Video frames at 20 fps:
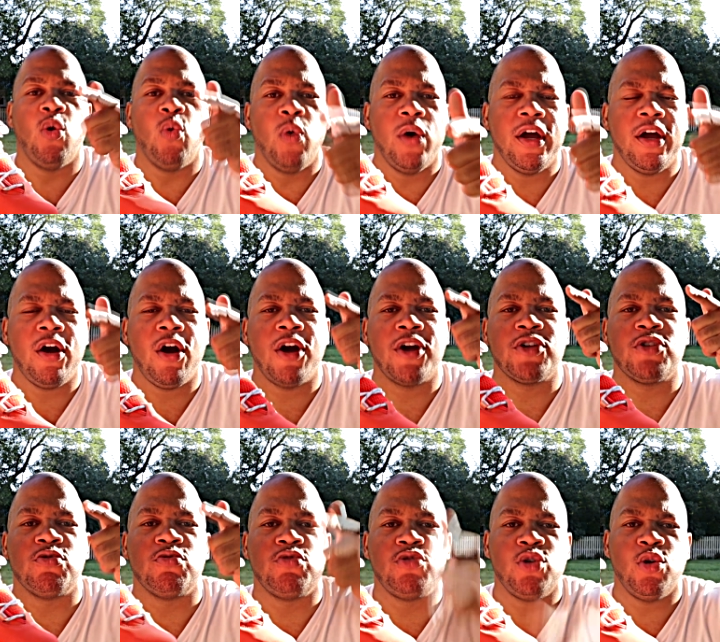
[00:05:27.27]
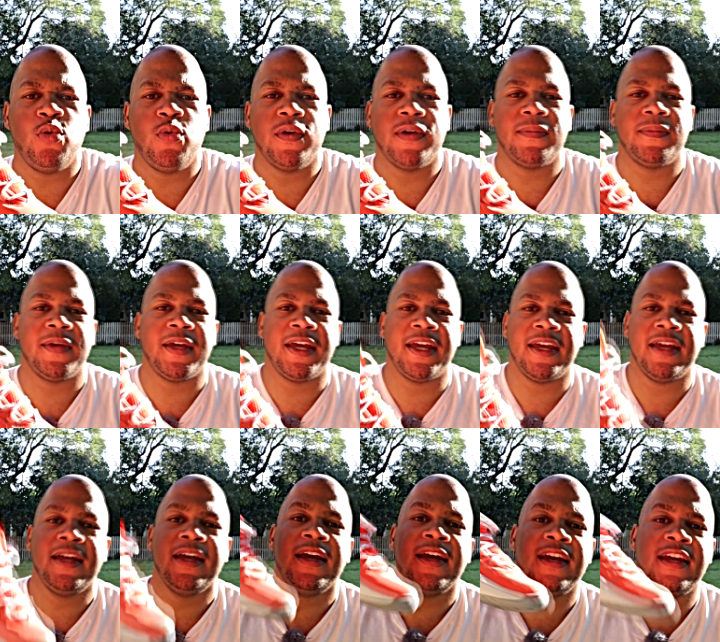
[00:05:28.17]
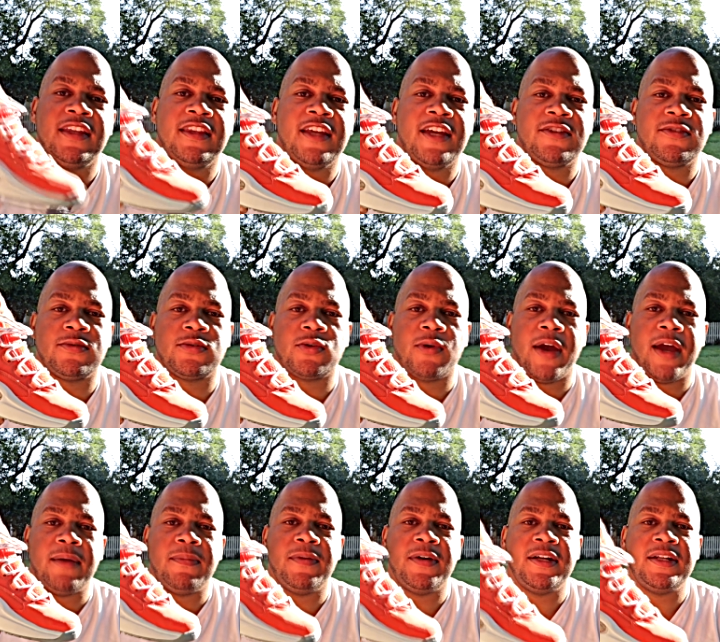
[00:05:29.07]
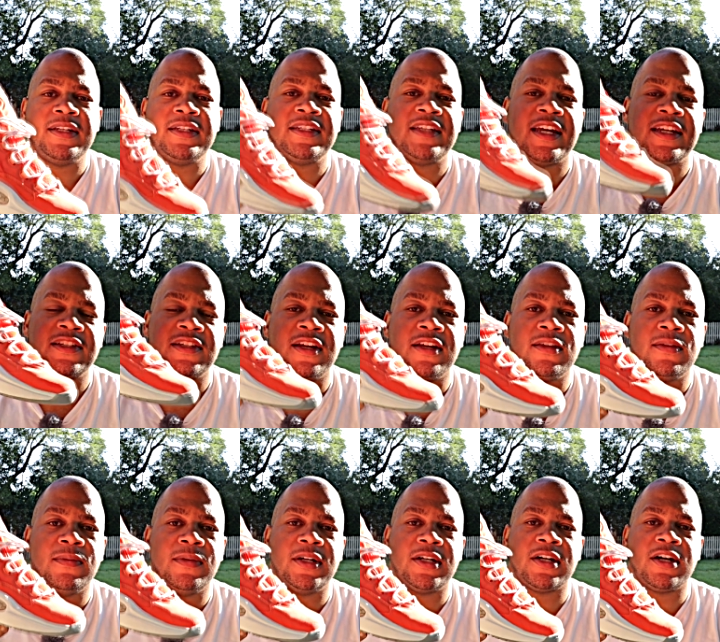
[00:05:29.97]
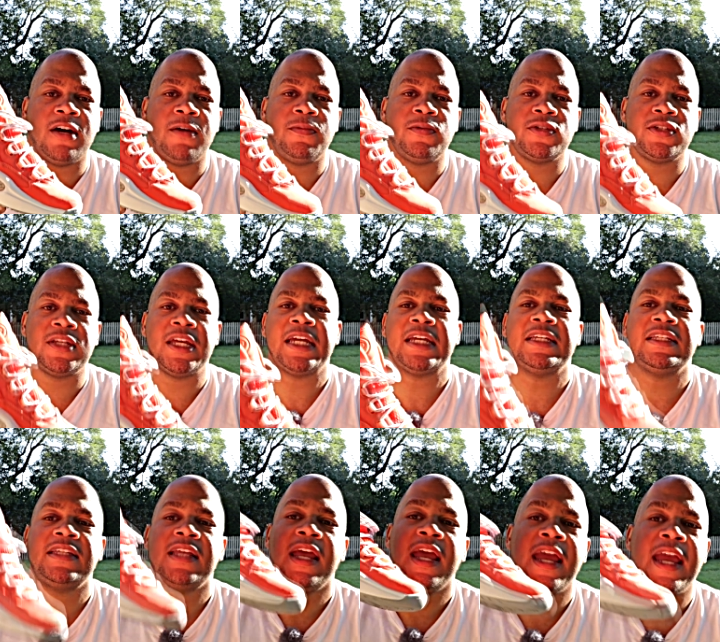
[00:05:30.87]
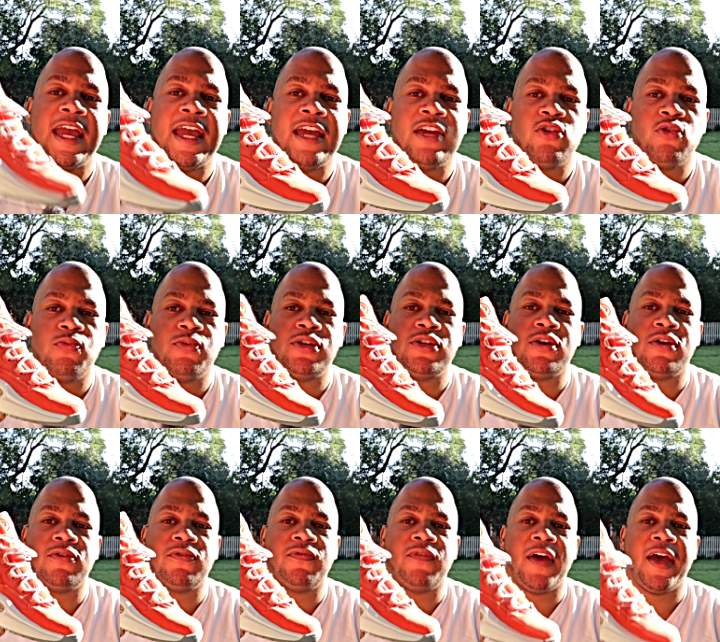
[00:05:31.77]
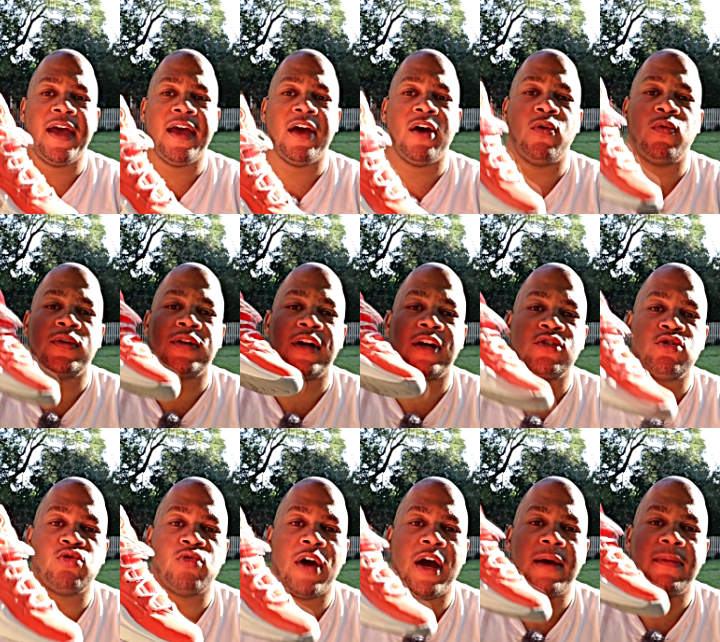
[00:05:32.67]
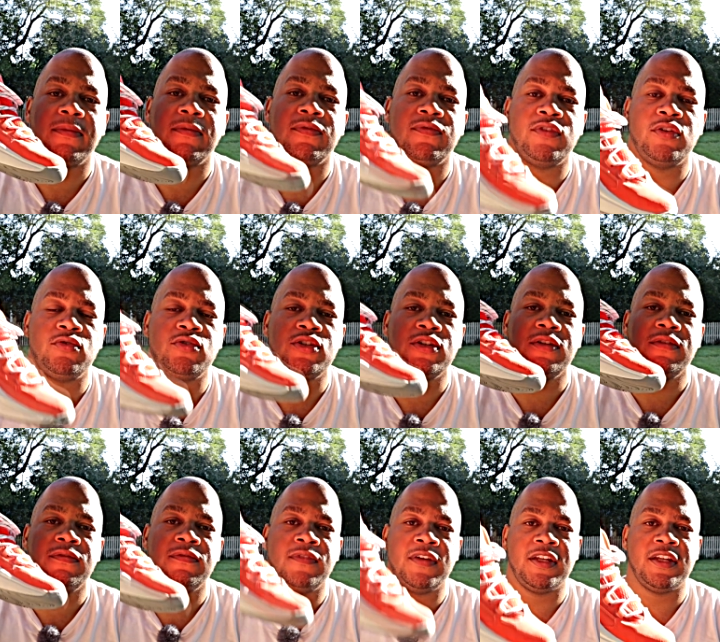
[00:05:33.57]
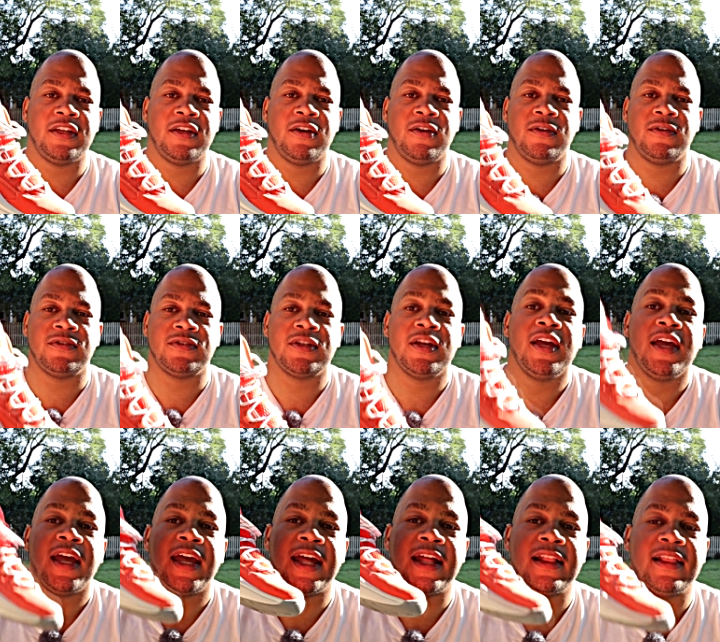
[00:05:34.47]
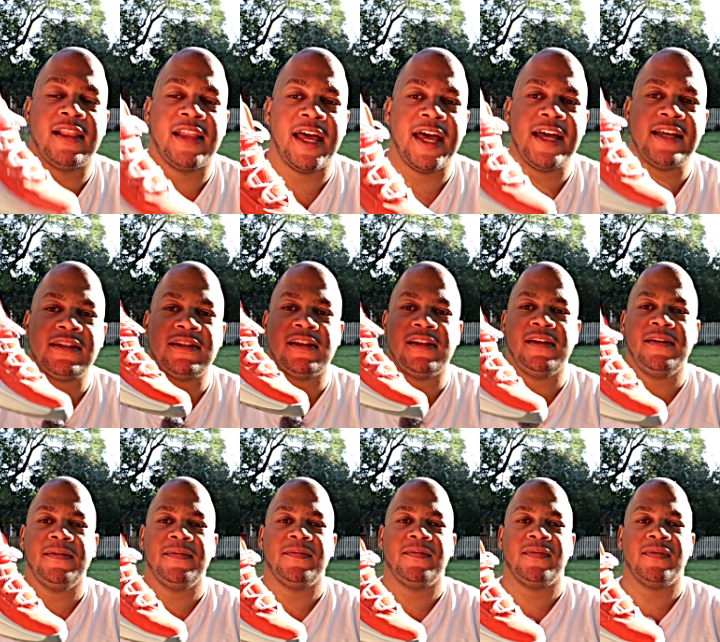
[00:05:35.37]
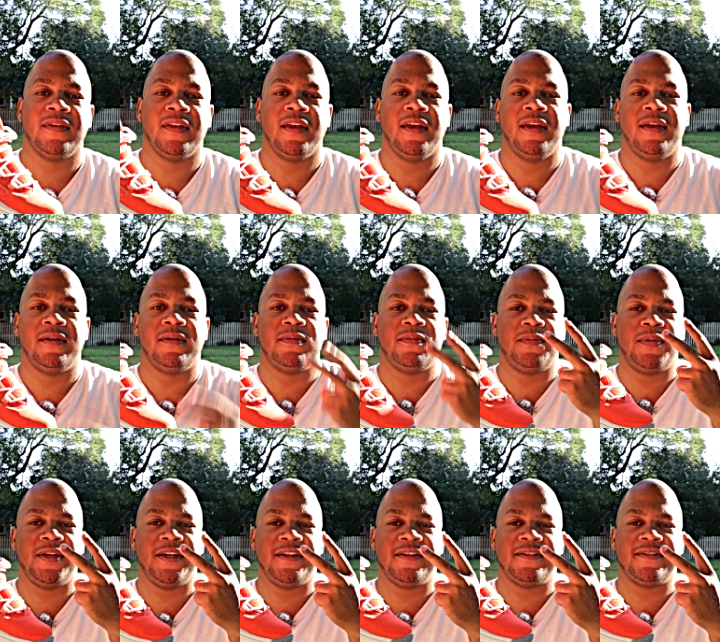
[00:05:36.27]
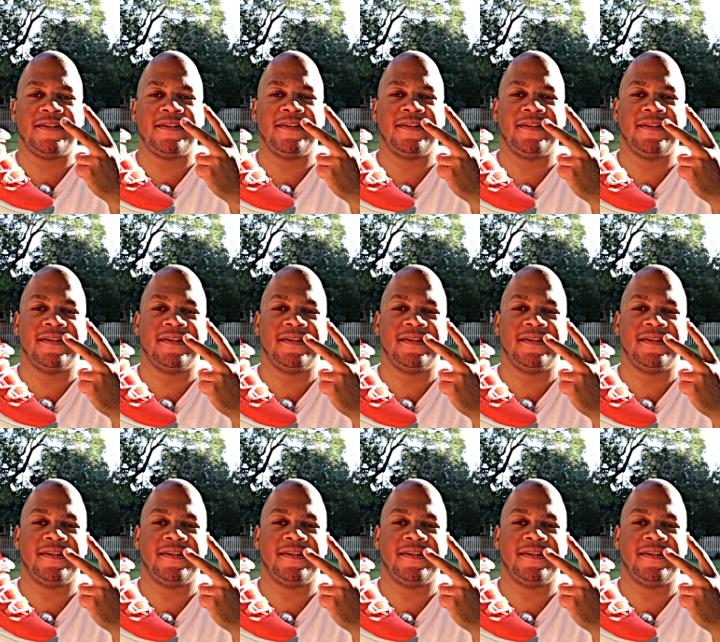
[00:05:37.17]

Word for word: what are you doing, man? Hit that subscribe button. Takes nothing but a couple seconds and you'll be notified of when I drop future videos. And lastly, peace.